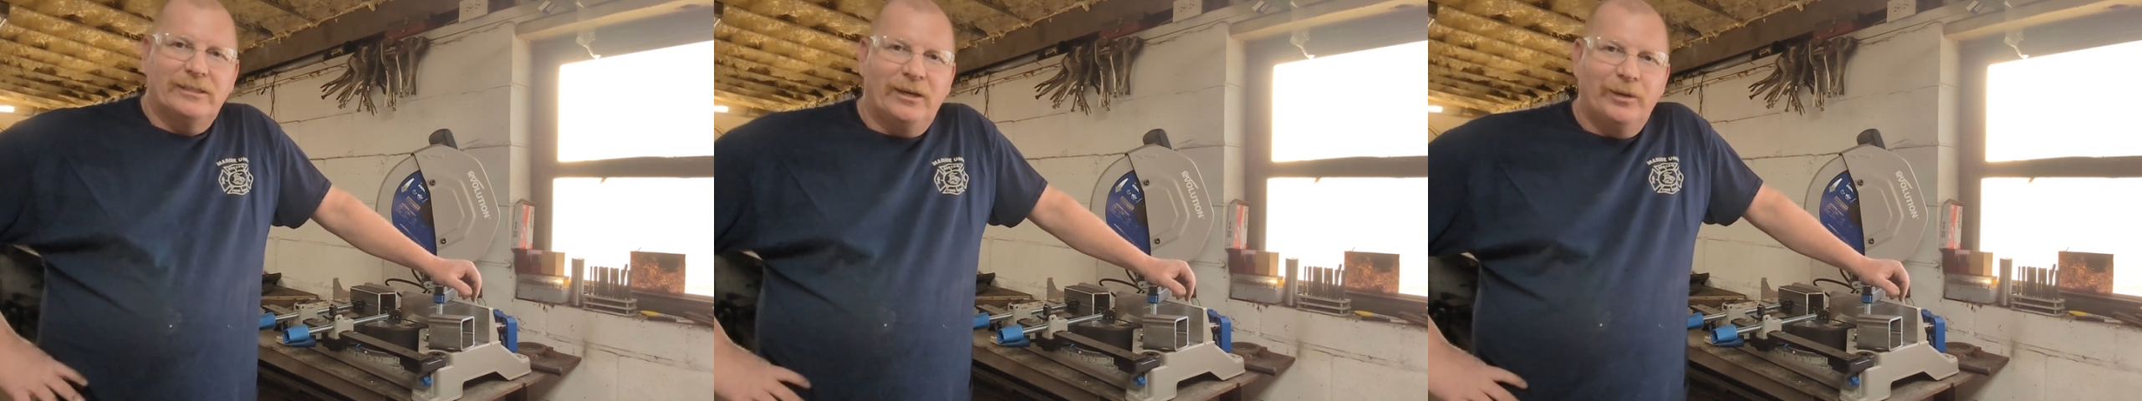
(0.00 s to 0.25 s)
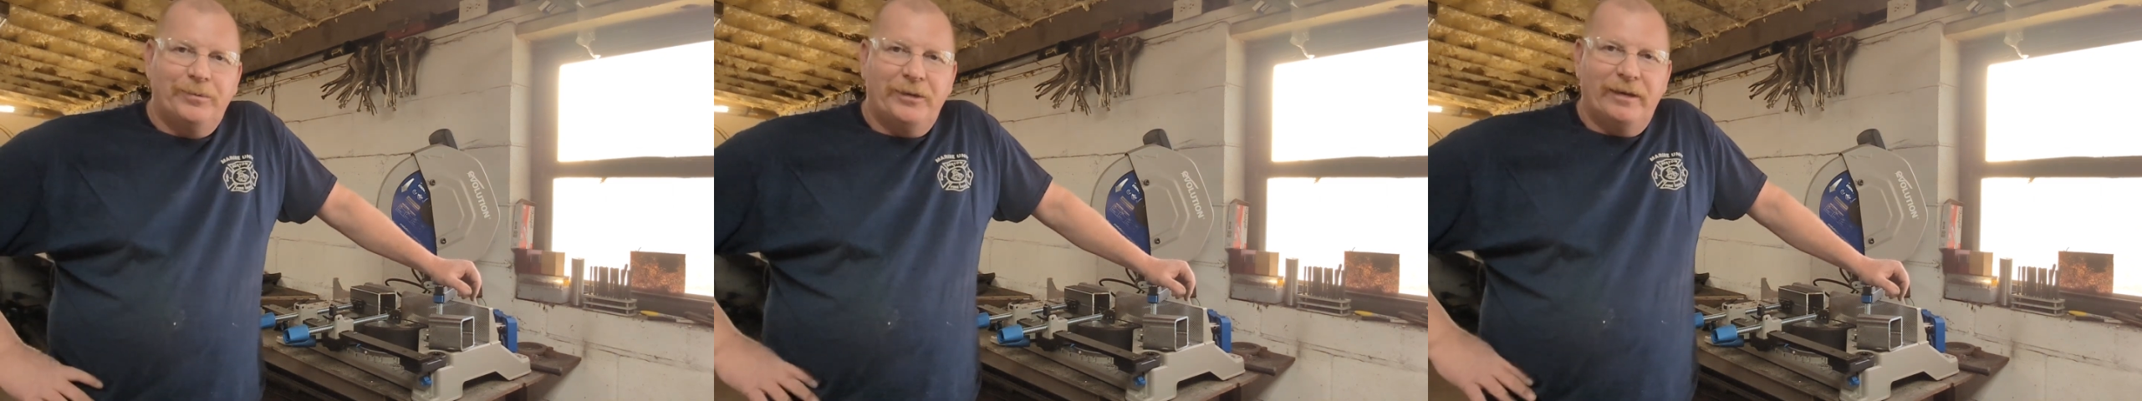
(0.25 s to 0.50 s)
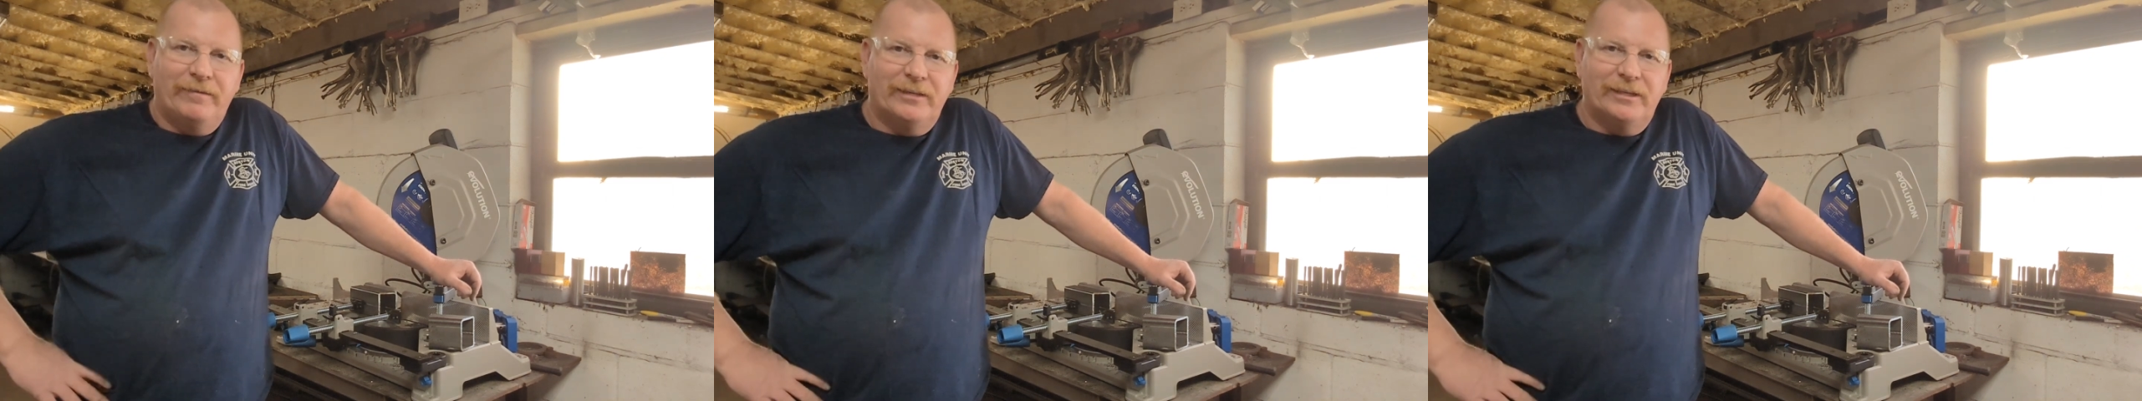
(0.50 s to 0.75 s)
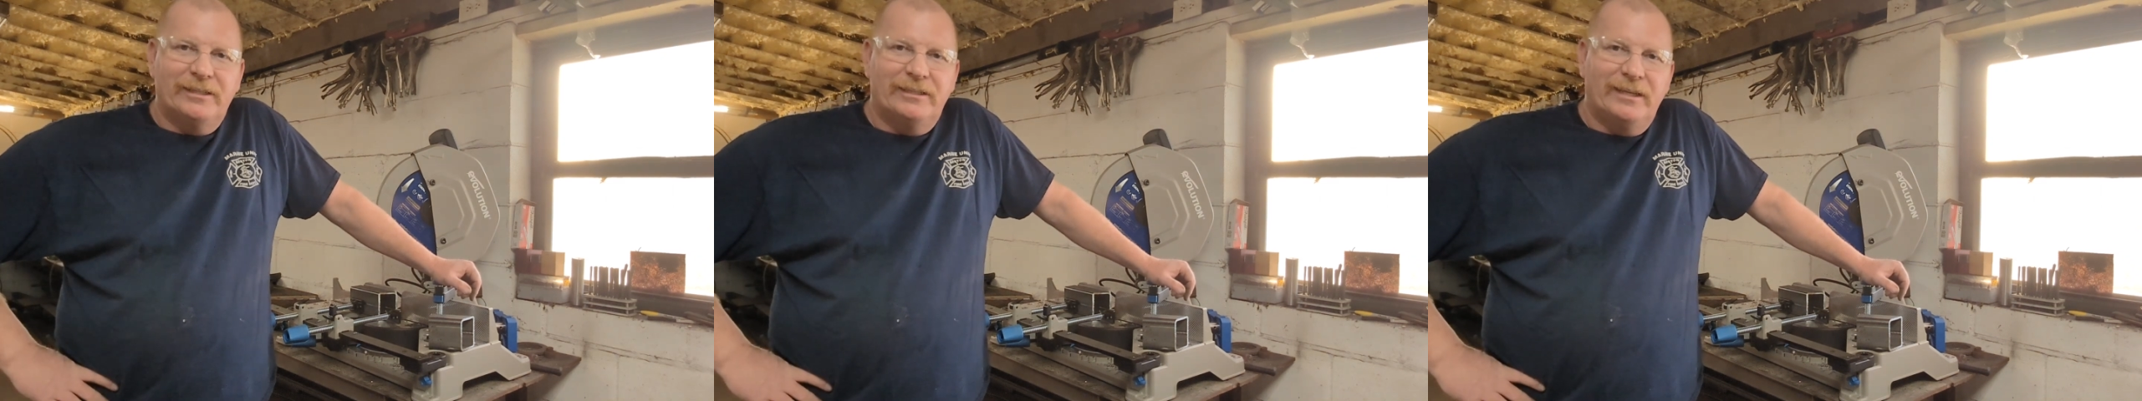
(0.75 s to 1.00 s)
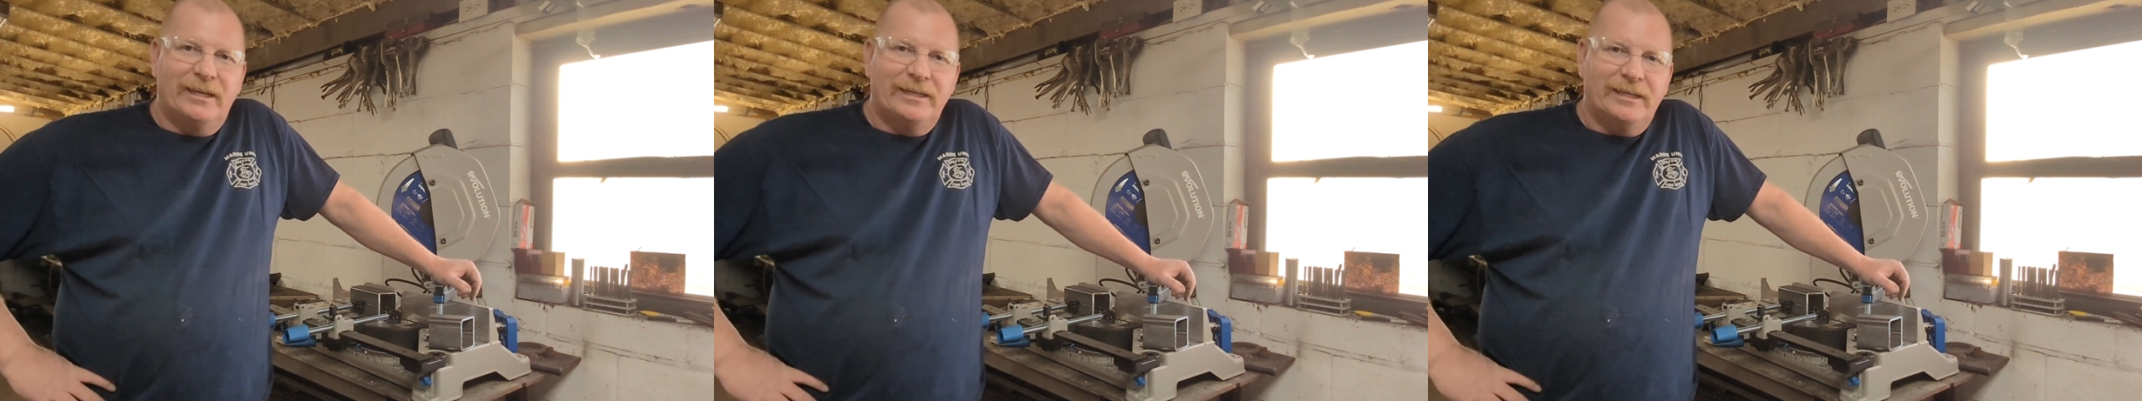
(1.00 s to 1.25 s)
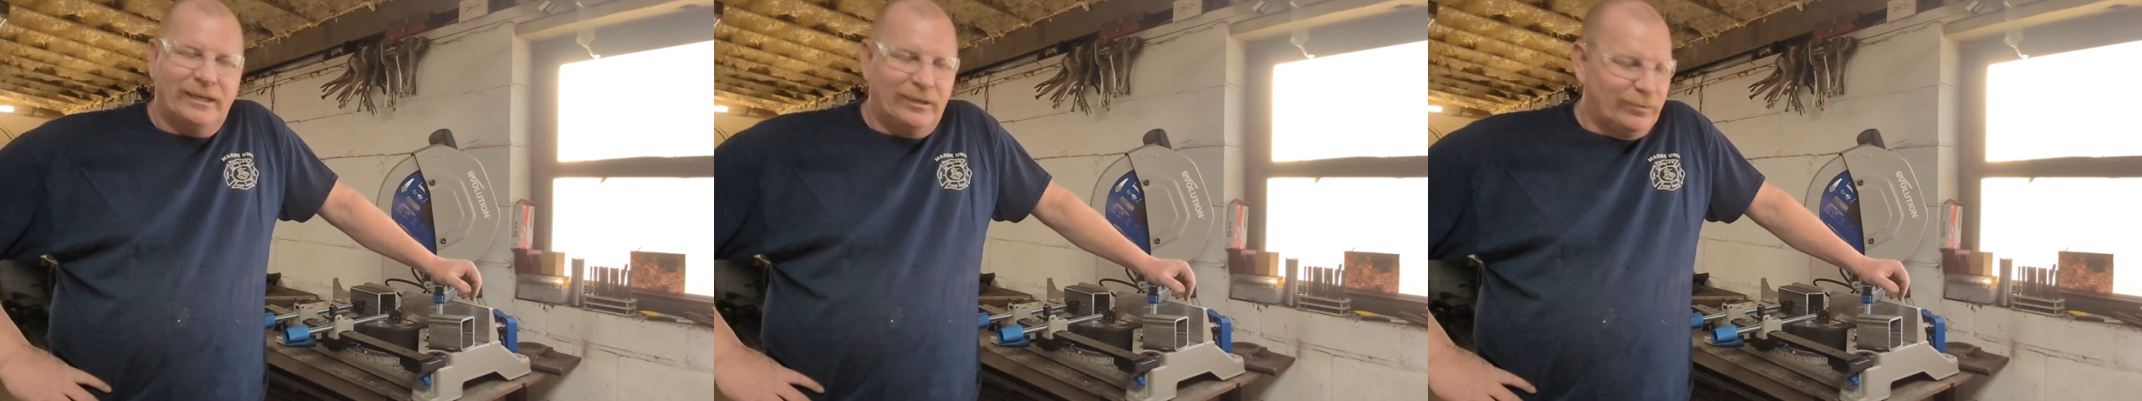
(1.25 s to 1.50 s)
Hope you're having a good
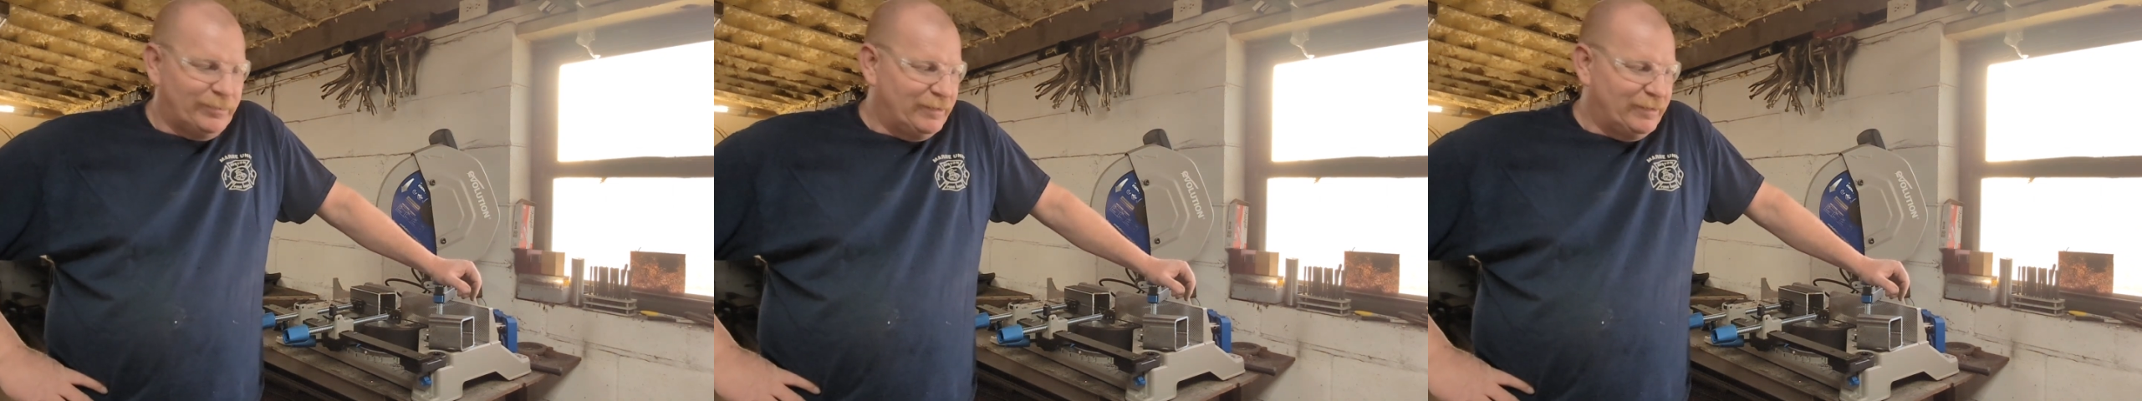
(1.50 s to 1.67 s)
day. I know I'm